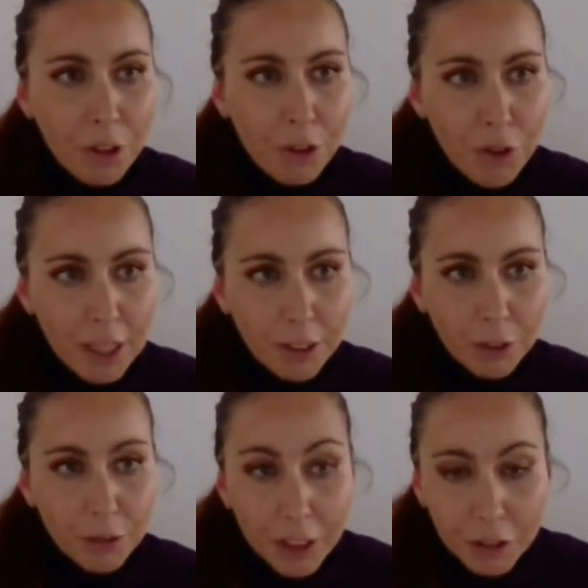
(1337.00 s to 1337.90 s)
the rise
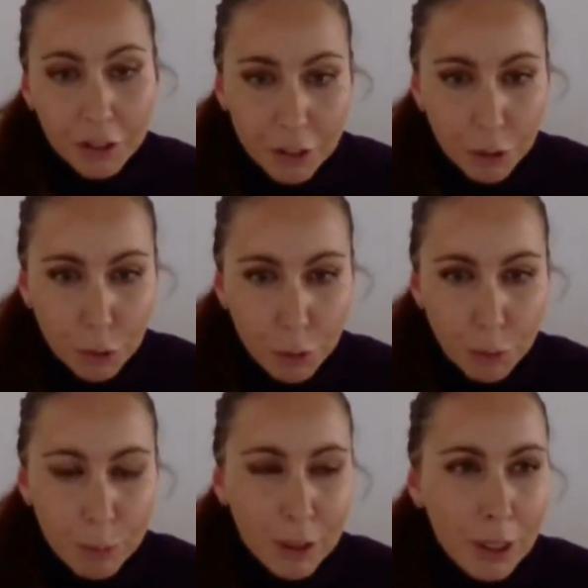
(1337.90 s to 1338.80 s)
of terrorist
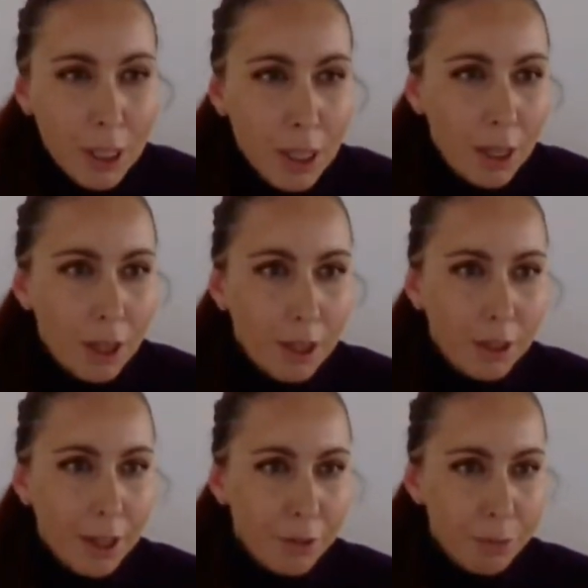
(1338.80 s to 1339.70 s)
groups
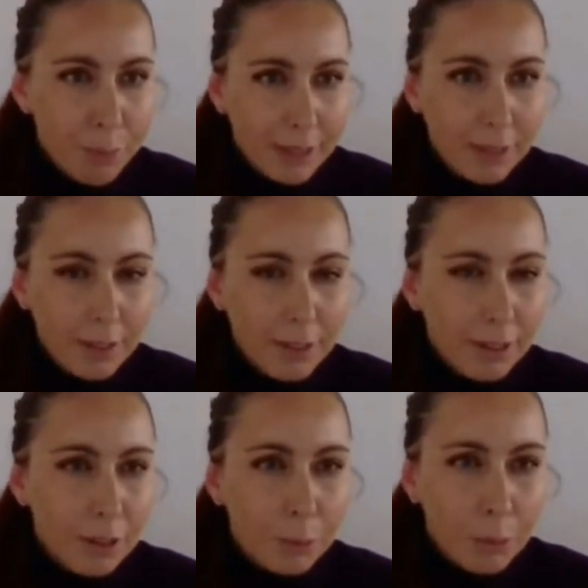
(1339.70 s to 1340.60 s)
have meant
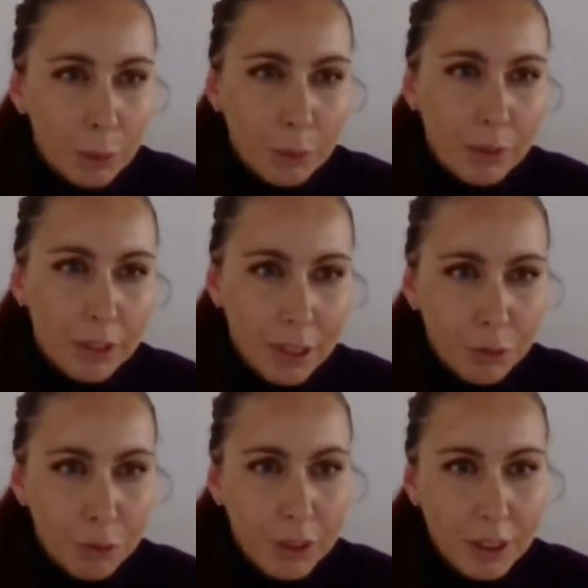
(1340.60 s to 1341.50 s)
the most
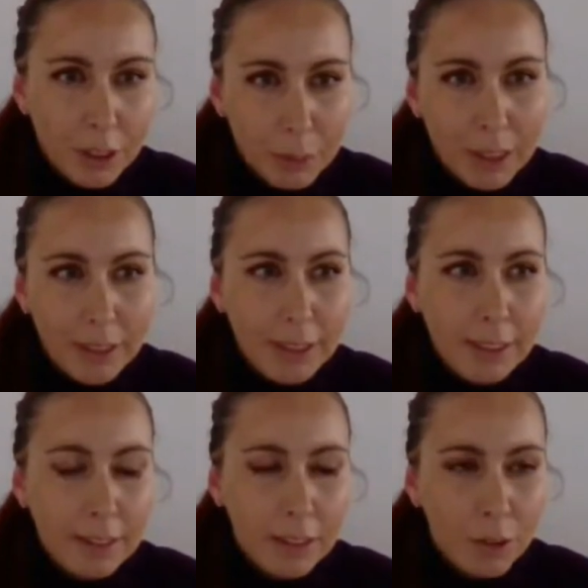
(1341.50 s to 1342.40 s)
countries in Middle
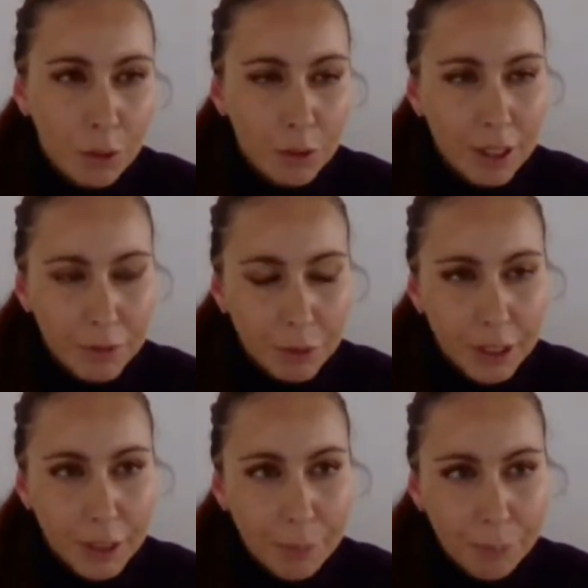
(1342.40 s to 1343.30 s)
East and North
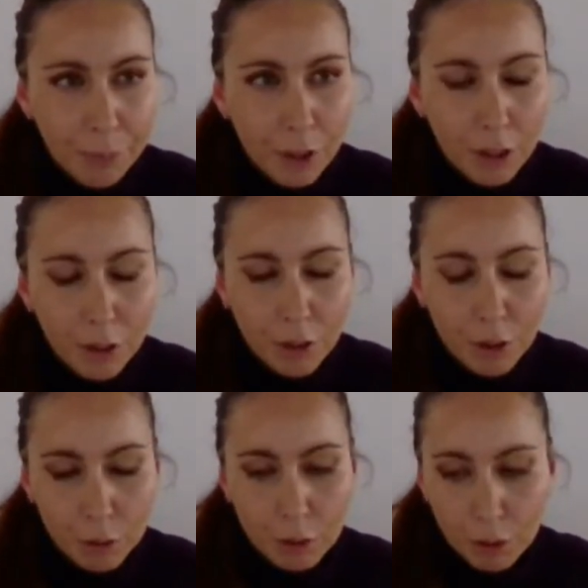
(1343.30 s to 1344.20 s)
Africa,
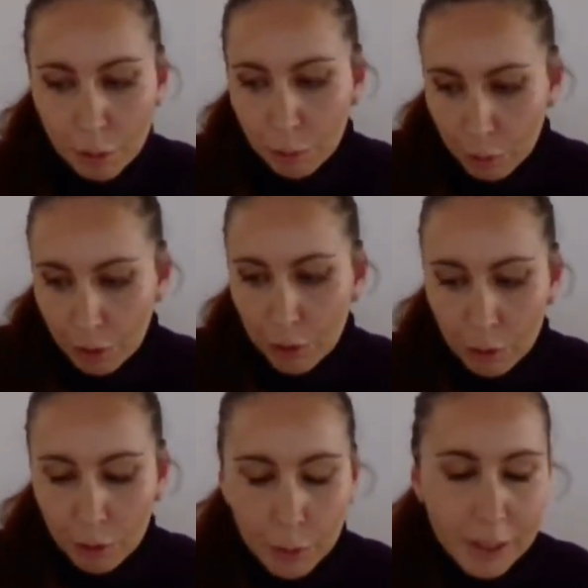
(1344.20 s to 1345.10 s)
known
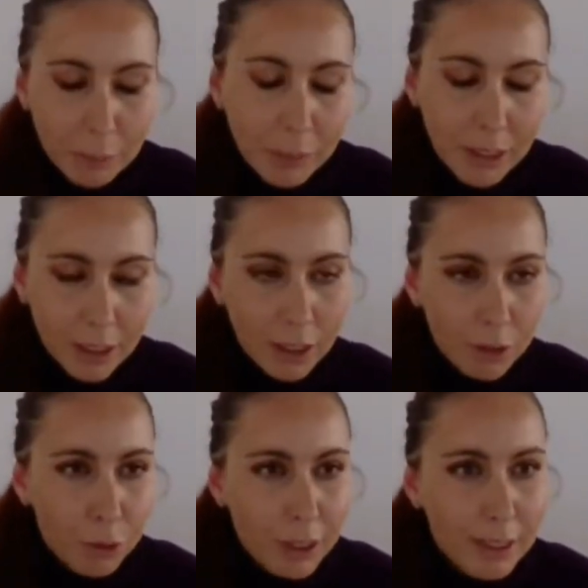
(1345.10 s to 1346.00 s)
also as the MENA
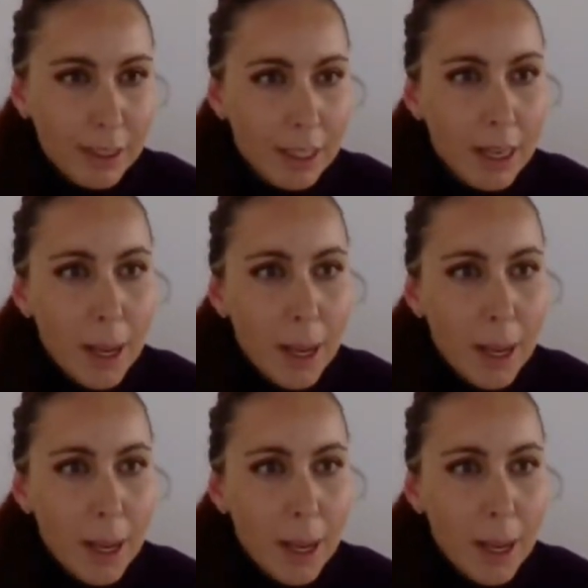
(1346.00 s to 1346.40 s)
countries,